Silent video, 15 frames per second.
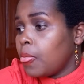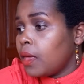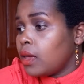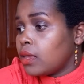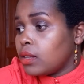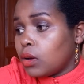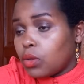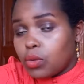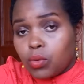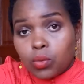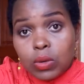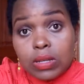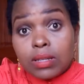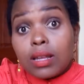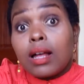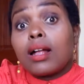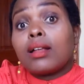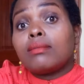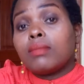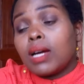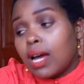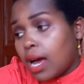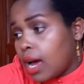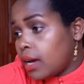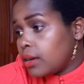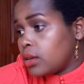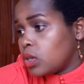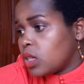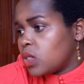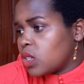Now those ones are high
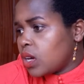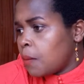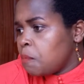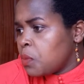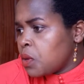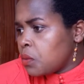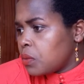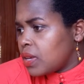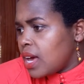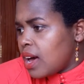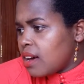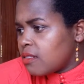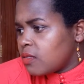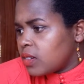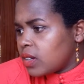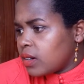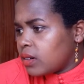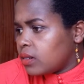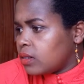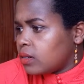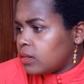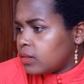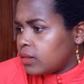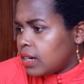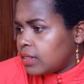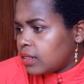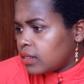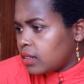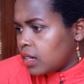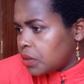risk. We have under
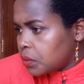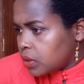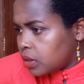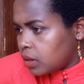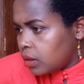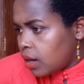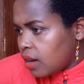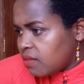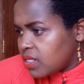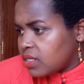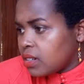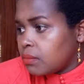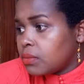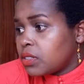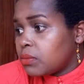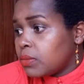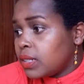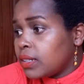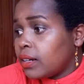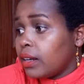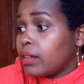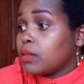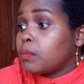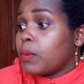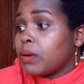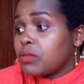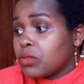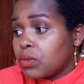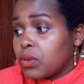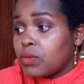that we still have establishment and
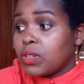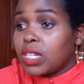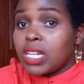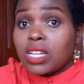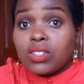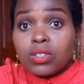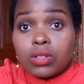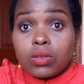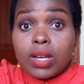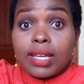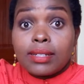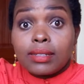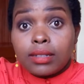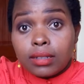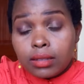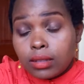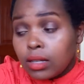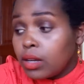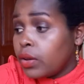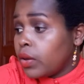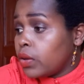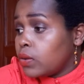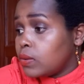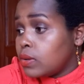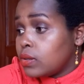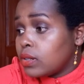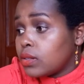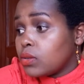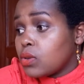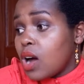expansion of industrial estates. You
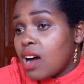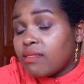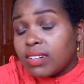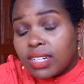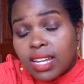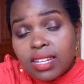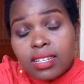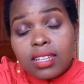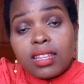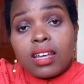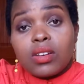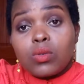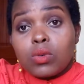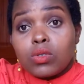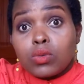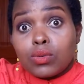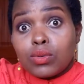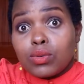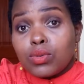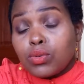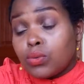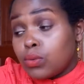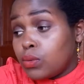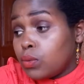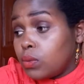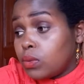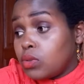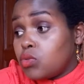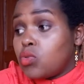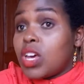have an estate that you want to
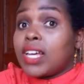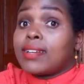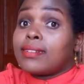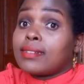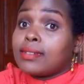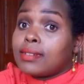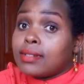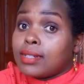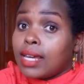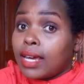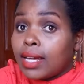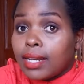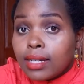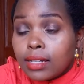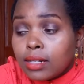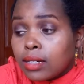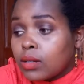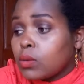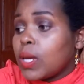extend, to